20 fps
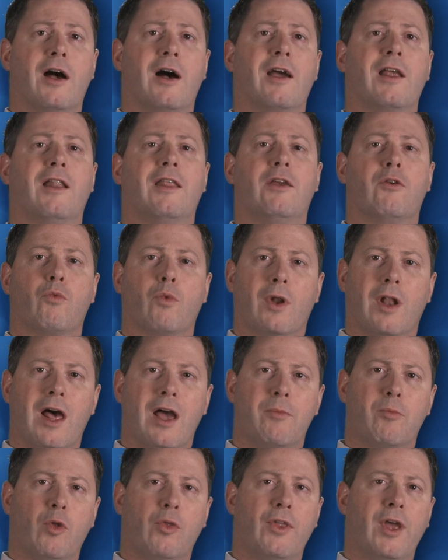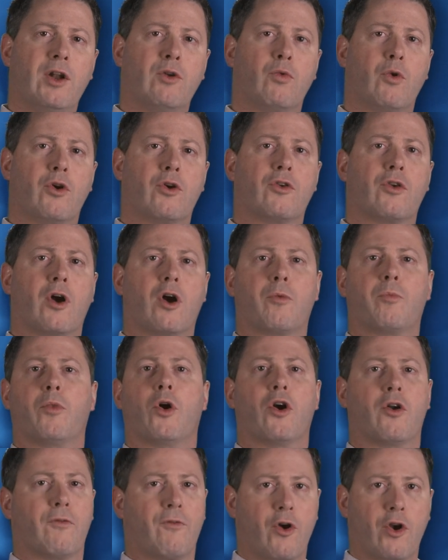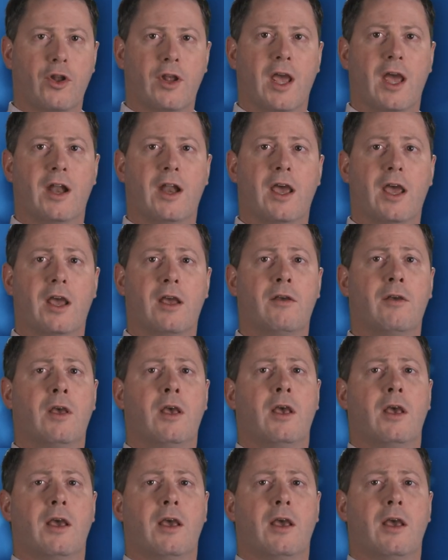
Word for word: highly reliable networks are part of our D N A,